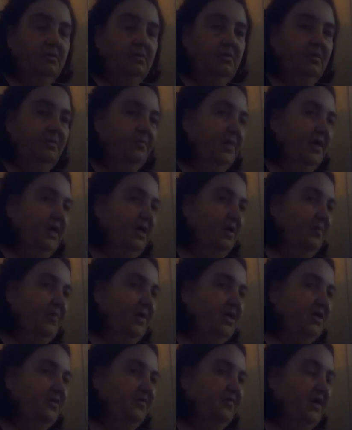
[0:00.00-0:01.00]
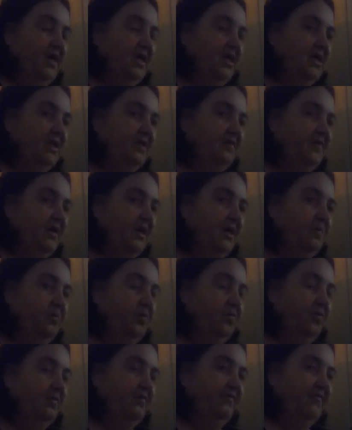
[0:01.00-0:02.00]
And, a bunch of idiots fucking
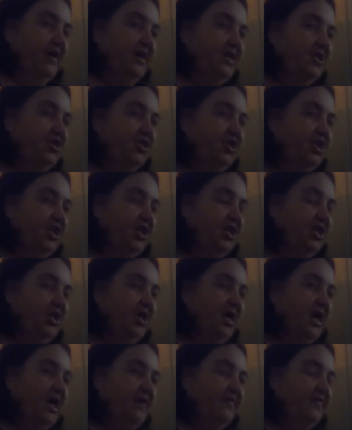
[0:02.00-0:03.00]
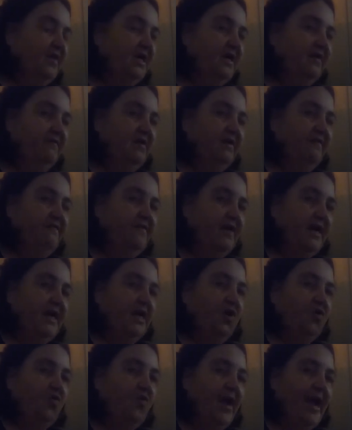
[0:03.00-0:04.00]
putting fucking shit in and out of it, giving you
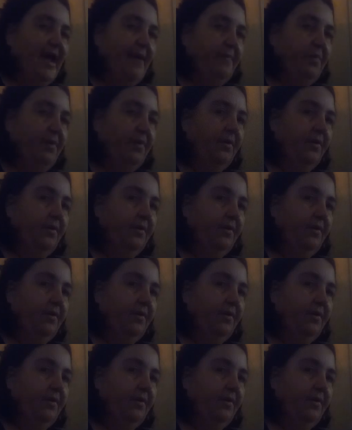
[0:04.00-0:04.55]
fucking crap.